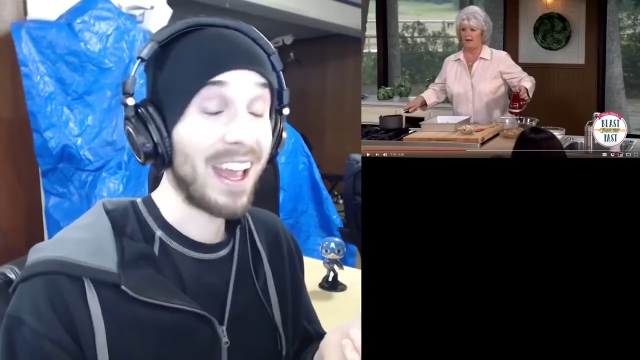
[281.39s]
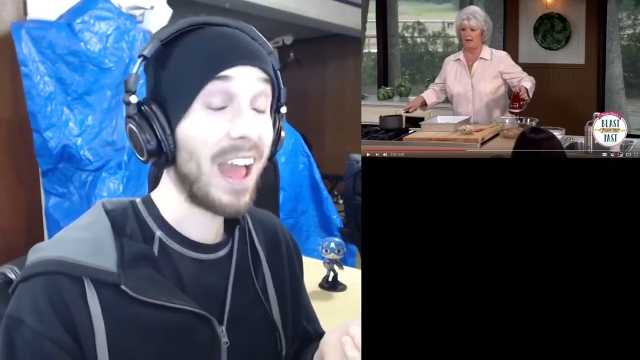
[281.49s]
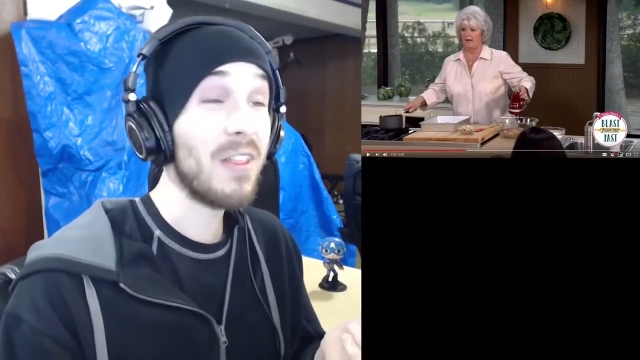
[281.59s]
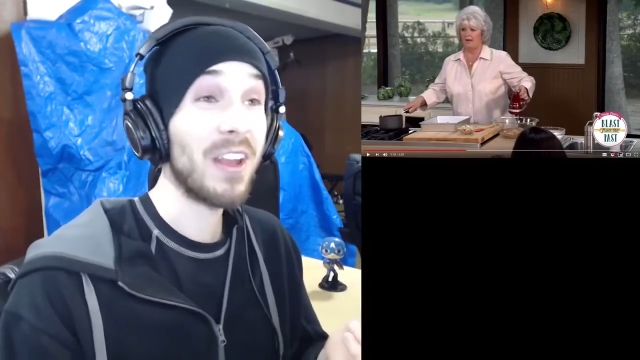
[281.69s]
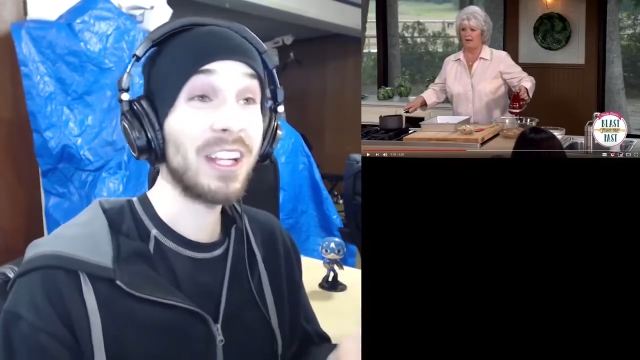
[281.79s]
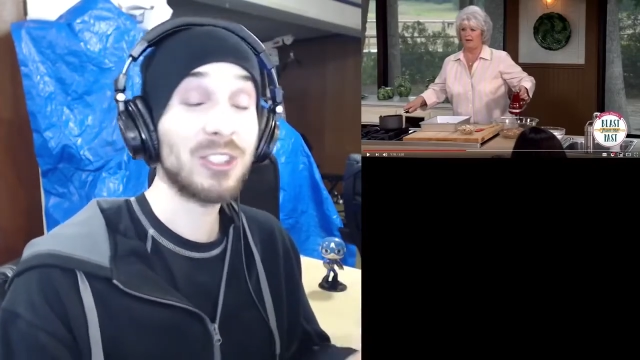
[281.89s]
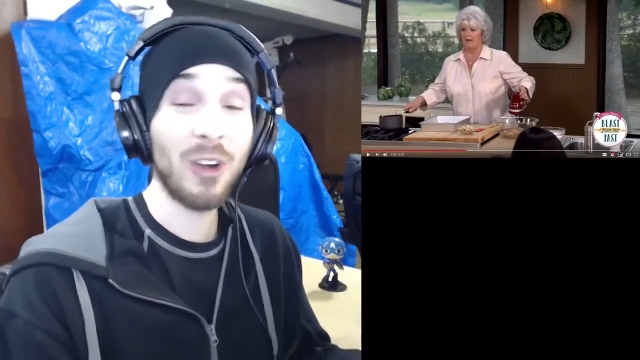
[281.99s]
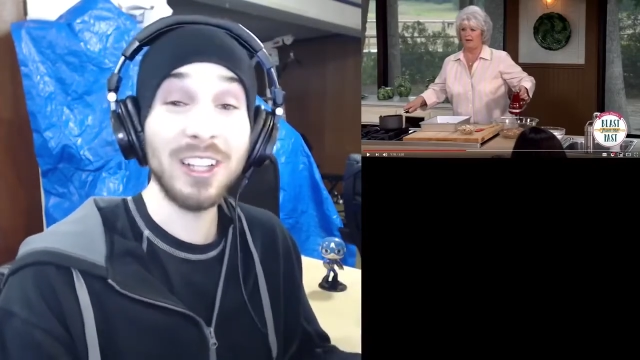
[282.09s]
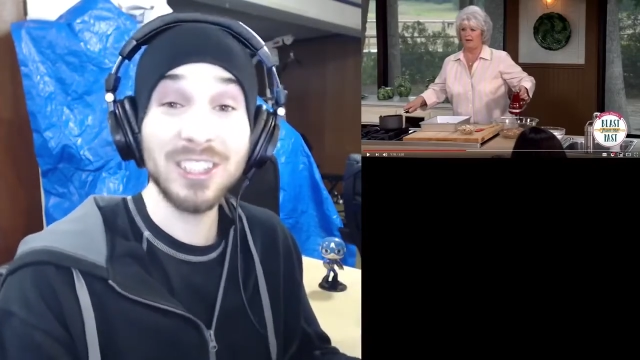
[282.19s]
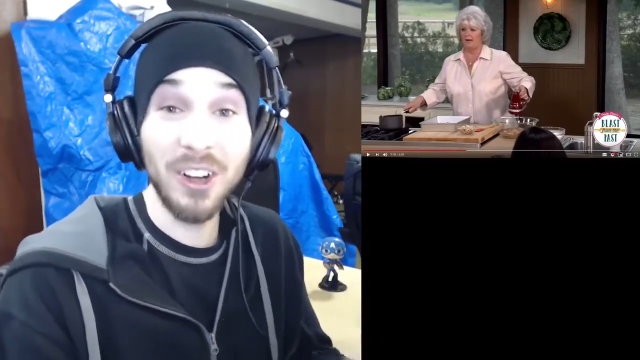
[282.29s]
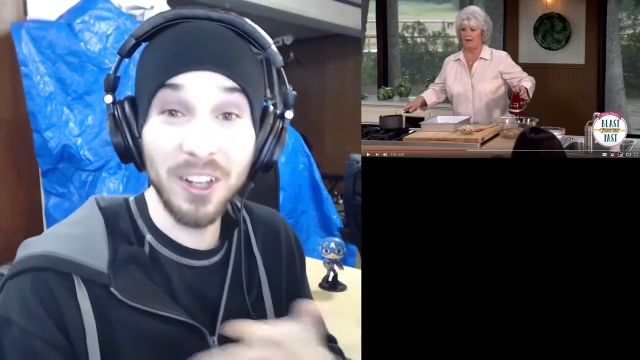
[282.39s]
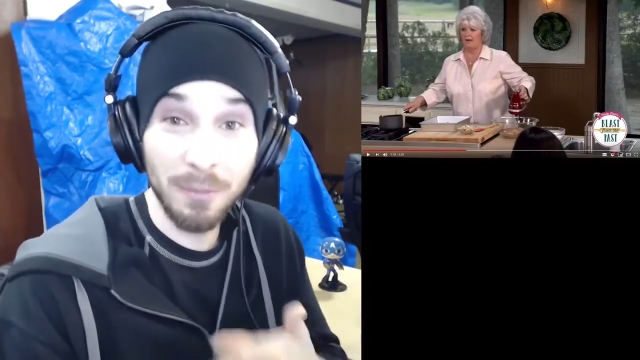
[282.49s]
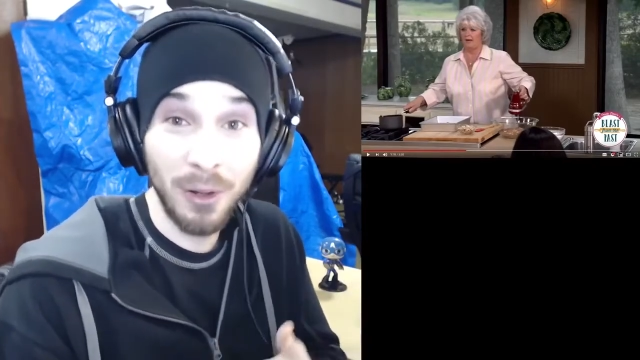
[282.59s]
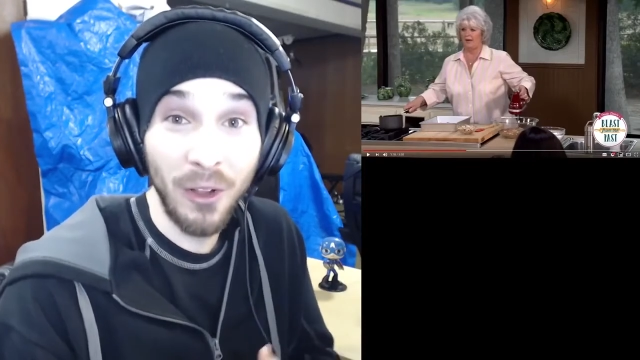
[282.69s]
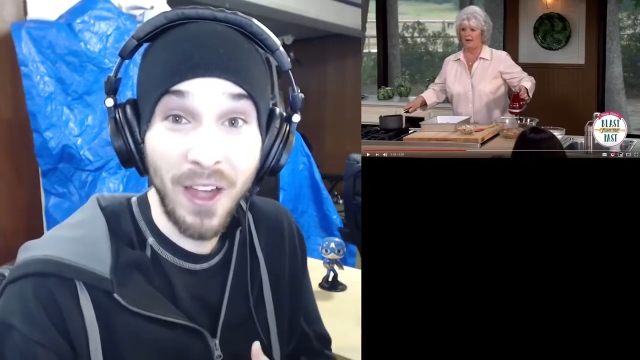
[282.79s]
and then I tried starting to
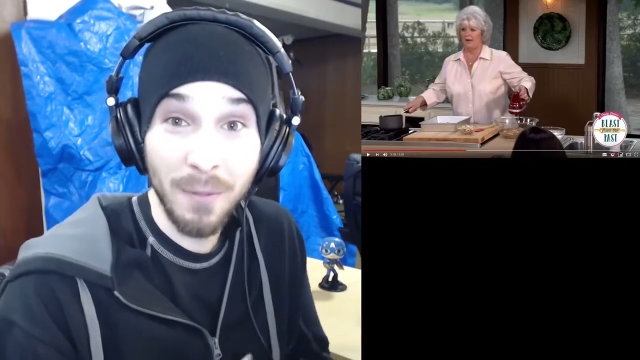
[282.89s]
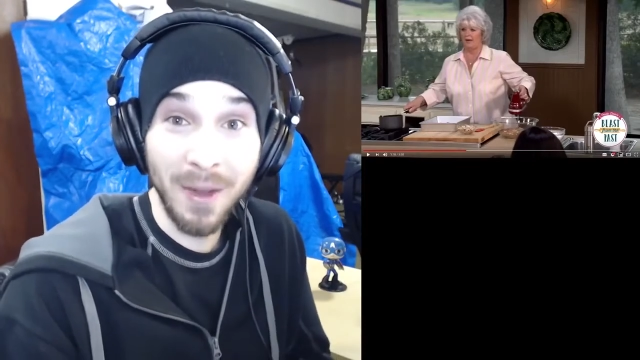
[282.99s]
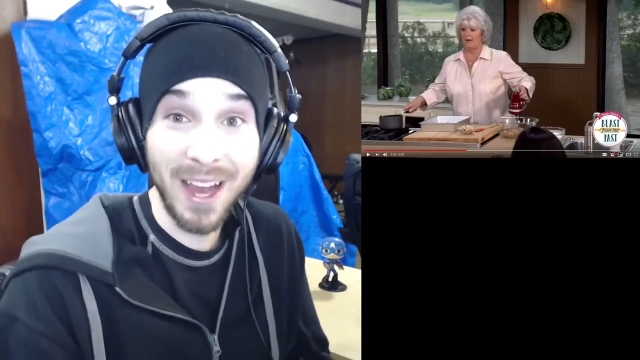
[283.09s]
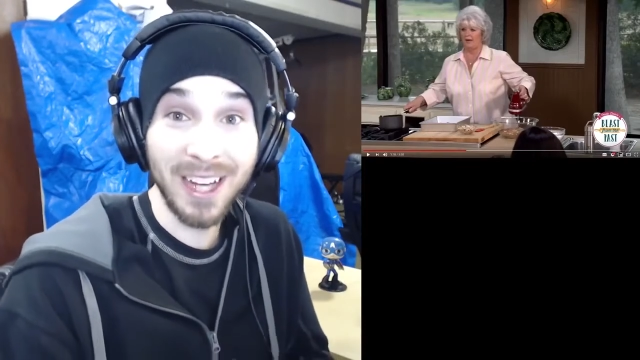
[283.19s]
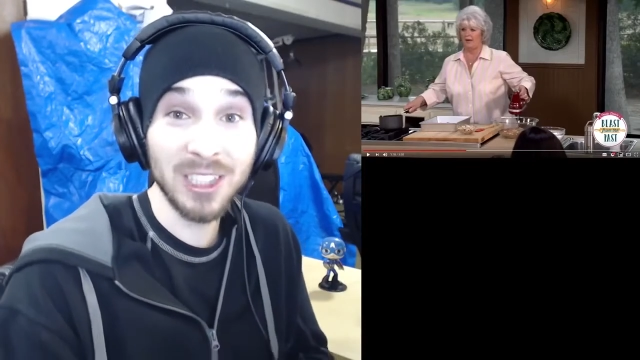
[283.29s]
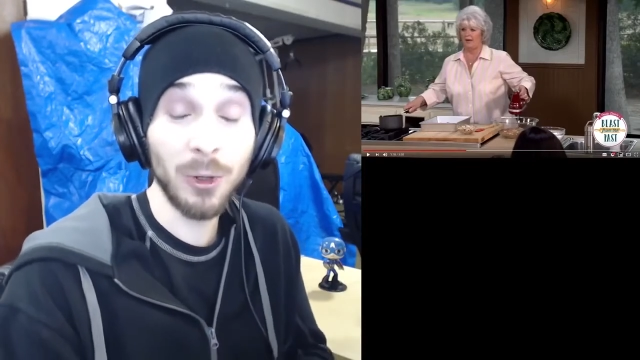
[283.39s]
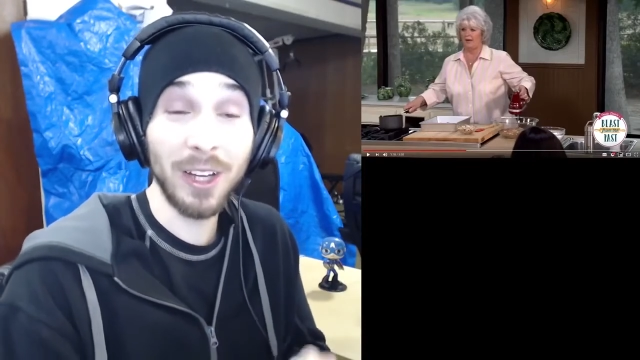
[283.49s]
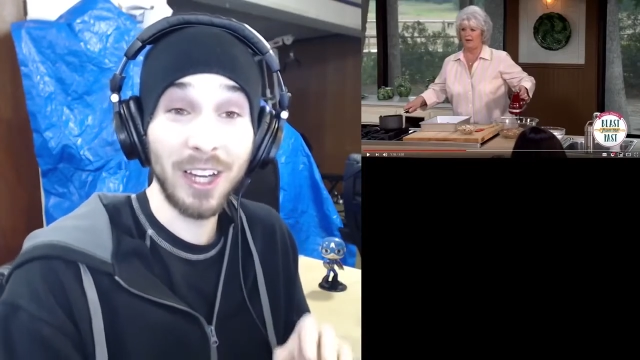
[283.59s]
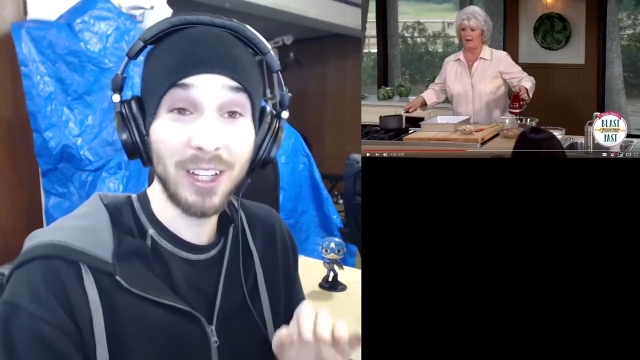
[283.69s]
pull that back so